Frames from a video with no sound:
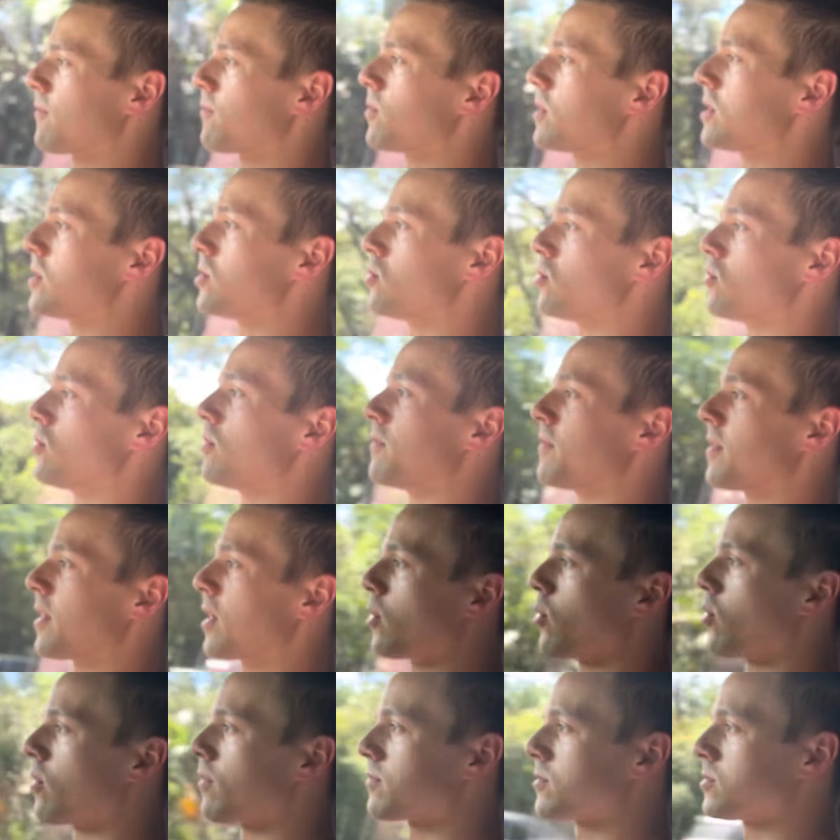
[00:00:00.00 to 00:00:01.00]
we do veer
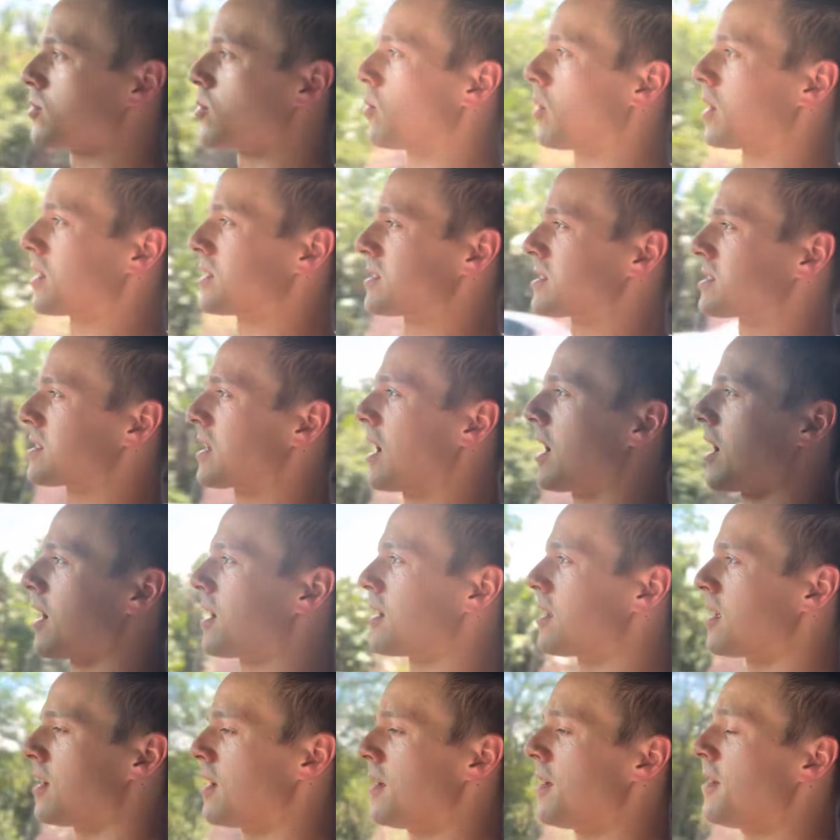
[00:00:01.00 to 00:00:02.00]
off to one
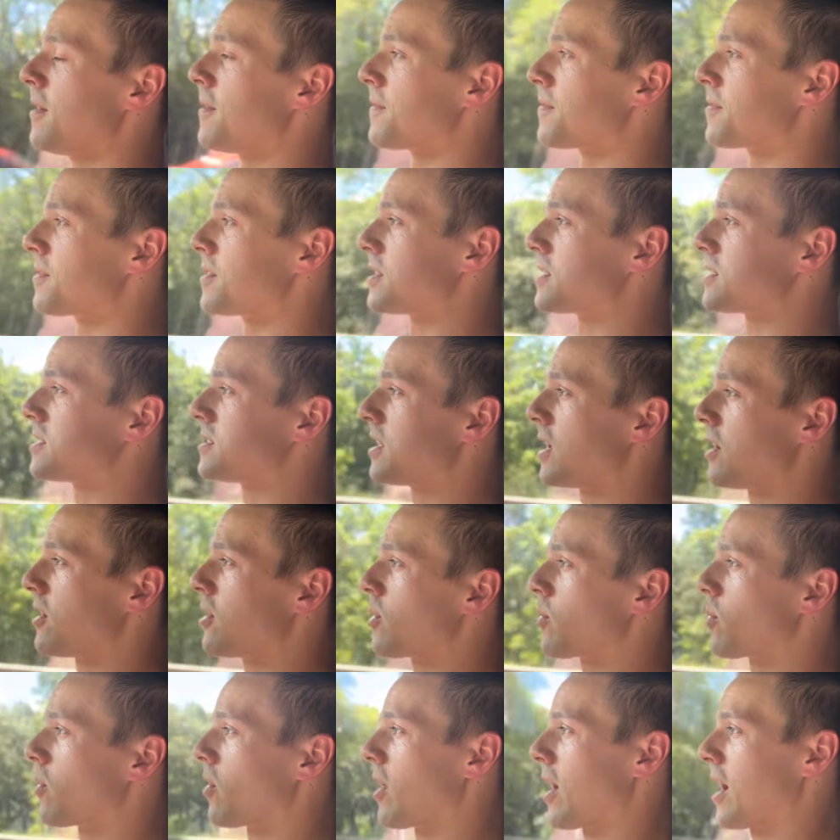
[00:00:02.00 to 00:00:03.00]
side, the
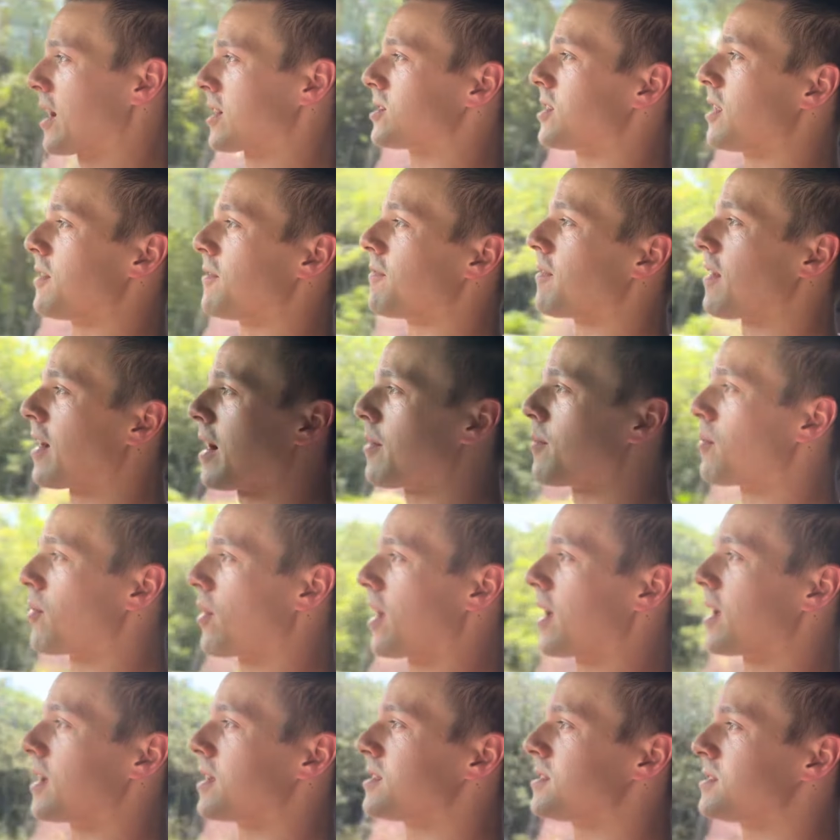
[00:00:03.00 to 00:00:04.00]
steering wheel actually
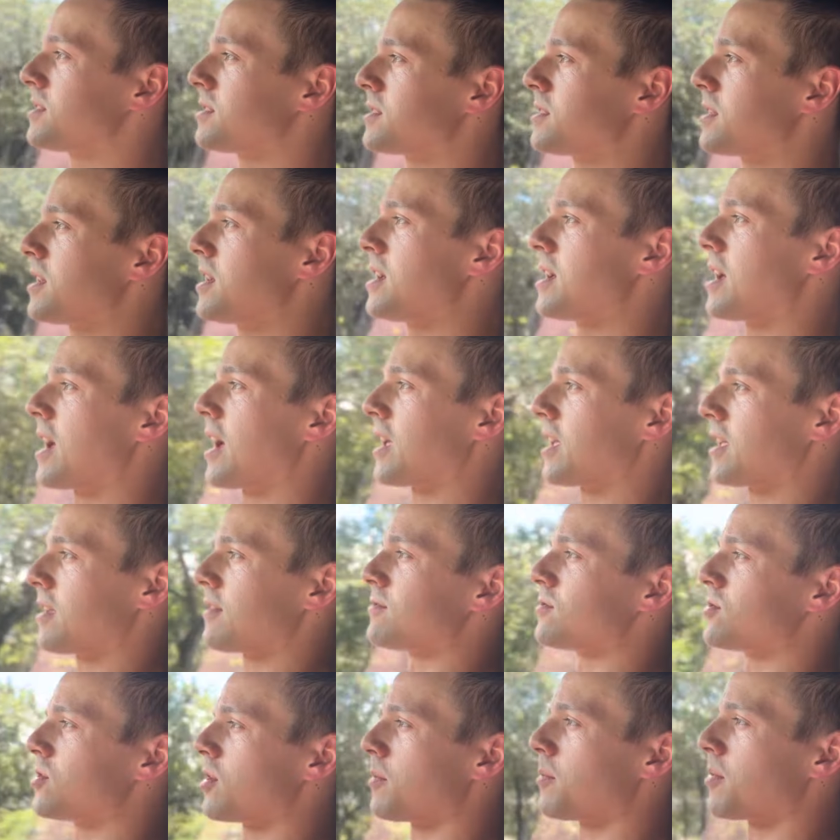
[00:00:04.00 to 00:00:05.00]
vibrates and
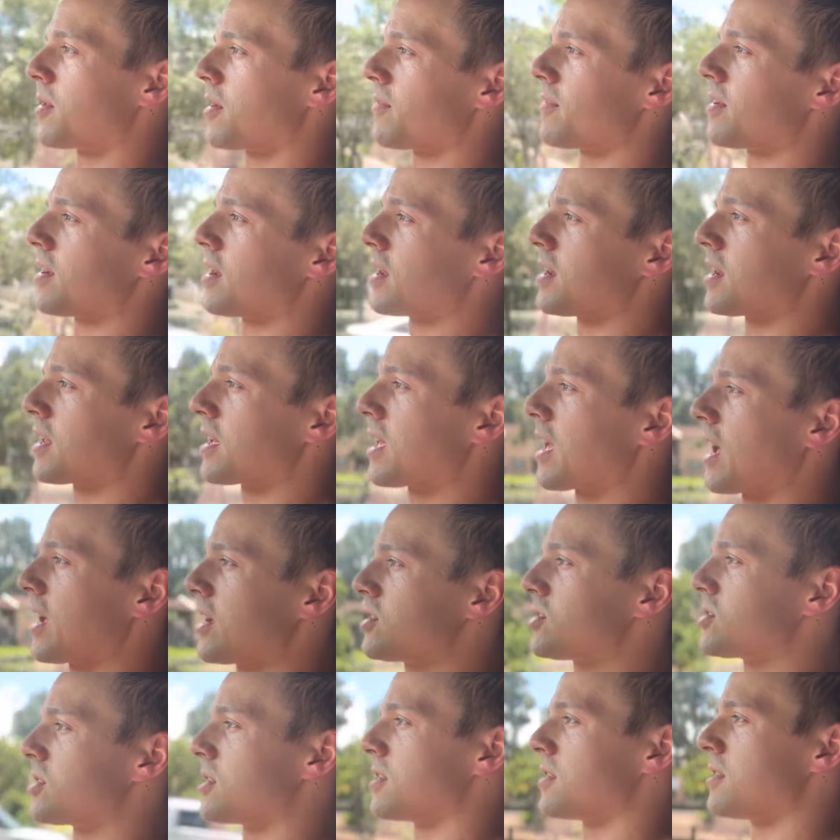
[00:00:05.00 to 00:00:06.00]
gives you a bit of an
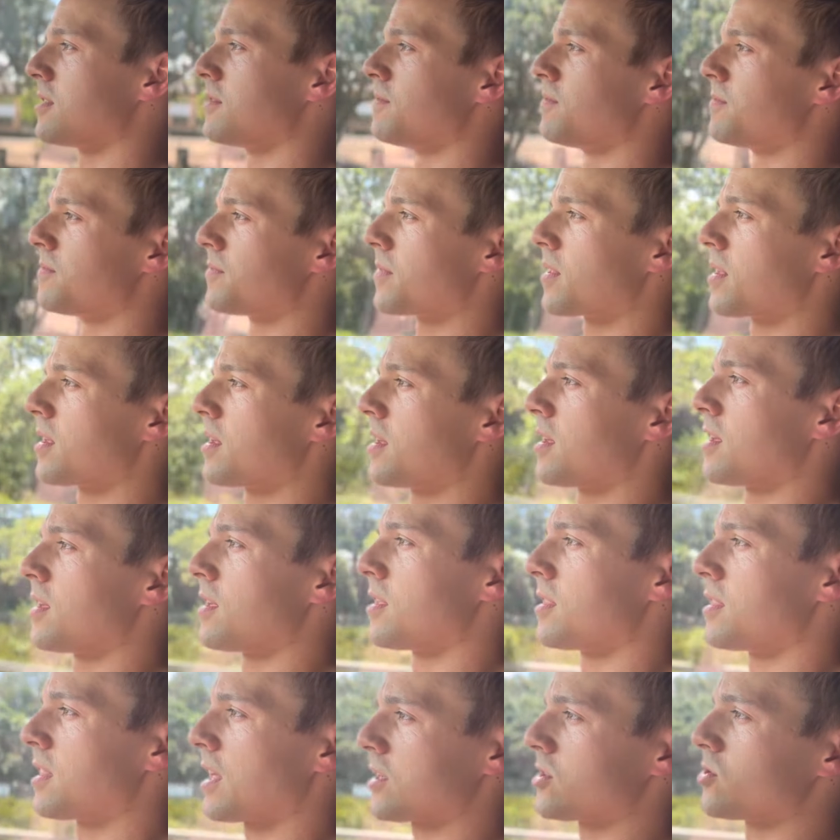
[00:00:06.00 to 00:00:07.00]
indication
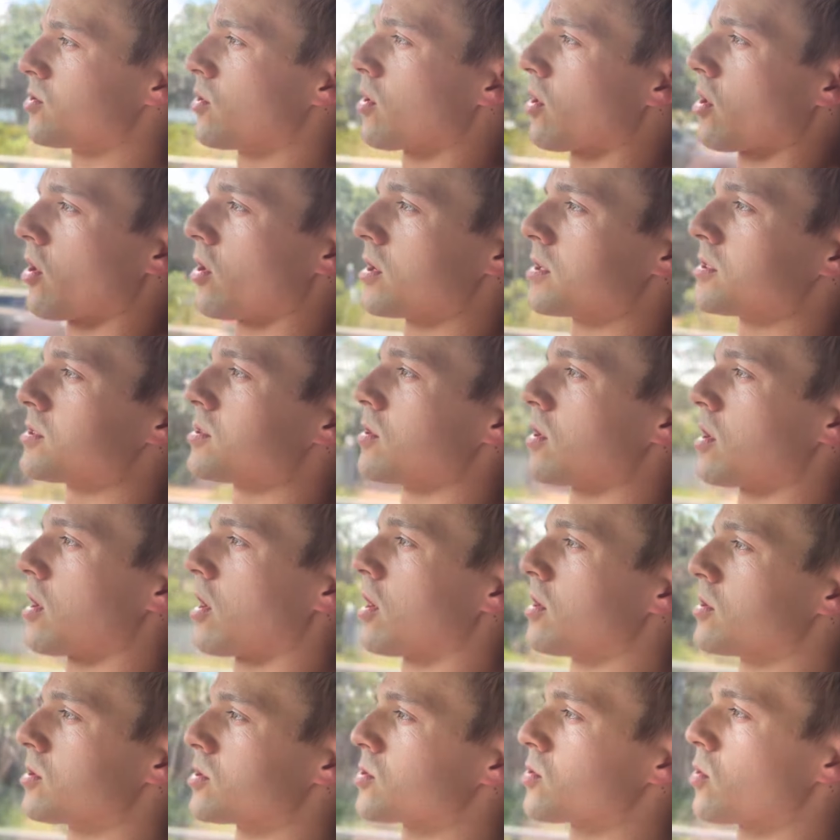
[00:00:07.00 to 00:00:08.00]
that you are going too
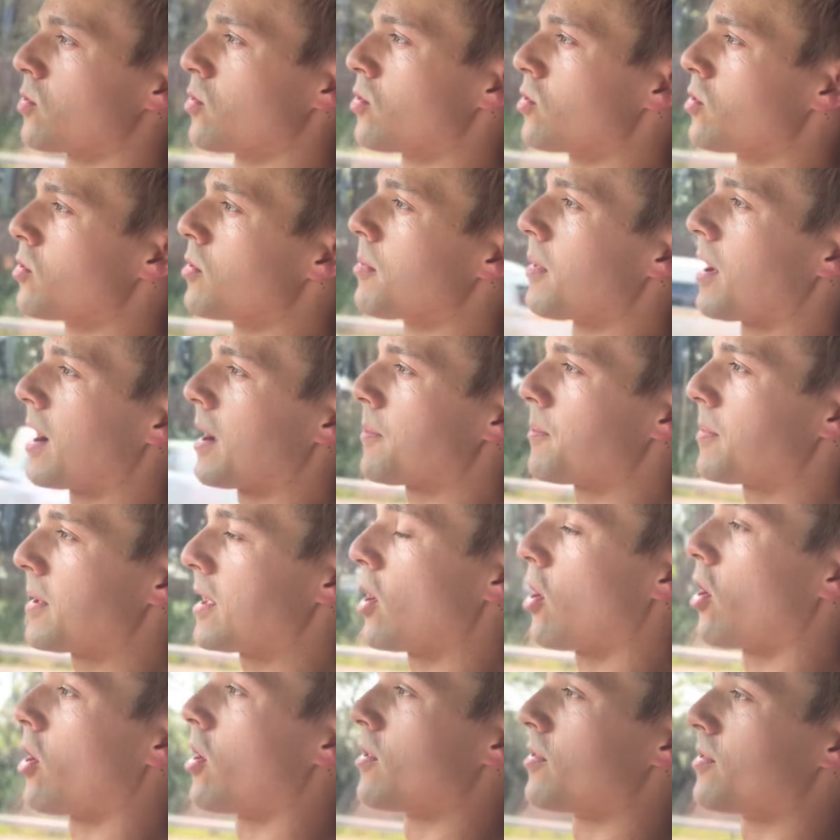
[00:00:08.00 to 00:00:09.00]
close or you might be
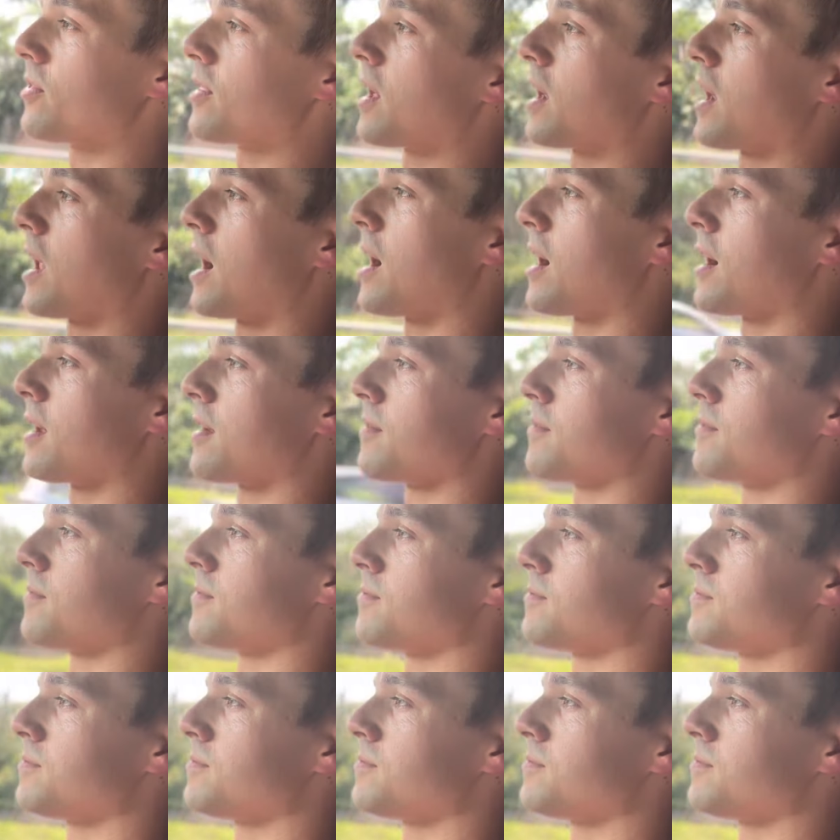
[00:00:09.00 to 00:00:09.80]
on the line.